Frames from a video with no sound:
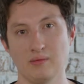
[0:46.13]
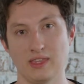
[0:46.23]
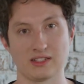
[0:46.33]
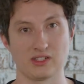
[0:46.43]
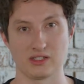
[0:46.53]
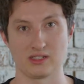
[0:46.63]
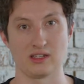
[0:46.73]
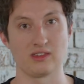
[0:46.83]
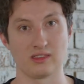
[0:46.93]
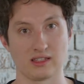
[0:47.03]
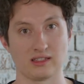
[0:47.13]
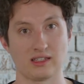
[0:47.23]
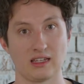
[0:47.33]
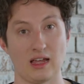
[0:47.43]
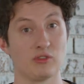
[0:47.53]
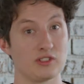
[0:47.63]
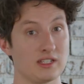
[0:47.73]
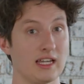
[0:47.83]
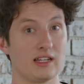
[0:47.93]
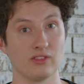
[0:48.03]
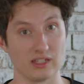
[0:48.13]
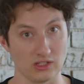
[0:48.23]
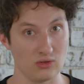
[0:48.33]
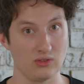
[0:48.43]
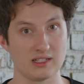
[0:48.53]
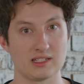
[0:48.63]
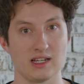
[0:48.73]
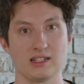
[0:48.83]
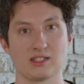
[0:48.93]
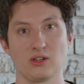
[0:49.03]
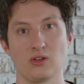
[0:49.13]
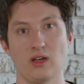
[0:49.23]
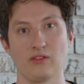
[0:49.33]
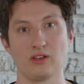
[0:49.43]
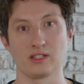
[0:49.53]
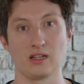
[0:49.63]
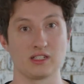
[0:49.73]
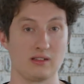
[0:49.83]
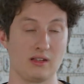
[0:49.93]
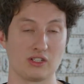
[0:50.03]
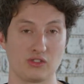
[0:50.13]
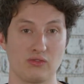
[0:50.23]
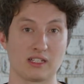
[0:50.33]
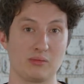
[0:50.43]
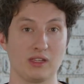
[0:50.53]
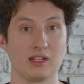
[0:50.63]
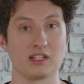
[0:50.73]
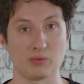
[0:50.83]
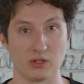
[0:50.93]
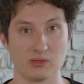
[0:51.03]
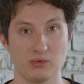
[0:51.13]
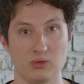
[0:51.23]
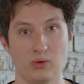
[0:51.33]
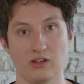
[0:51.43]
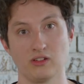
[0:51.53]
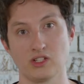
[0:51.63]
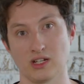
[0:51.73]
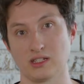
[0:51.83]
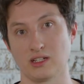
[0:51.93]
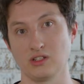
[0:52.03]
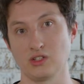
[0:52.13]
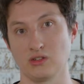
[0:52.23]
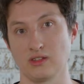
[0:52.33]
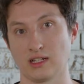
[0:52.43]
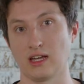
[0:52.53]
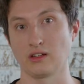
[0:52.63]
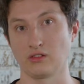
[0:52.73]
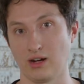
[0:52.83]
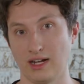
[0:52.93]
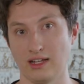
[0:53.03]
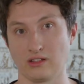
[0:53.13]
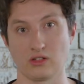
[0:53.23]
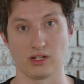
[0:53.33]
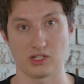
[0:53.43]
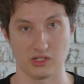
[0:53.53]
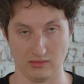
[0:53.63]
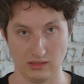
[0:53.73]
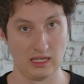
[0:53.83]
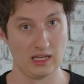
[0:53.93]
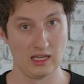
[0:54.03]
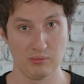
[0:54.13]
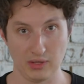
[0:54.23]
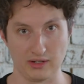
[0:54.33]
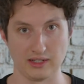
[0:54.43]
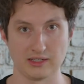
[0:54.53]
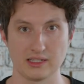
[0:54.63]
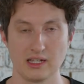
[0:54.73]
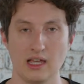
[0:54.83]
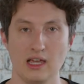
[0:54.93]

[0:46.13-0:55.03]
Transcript: That's just a thing that cameras natively do these days, so you have as much flexibility as possible when you're adjusting it during the color grading and correction periods.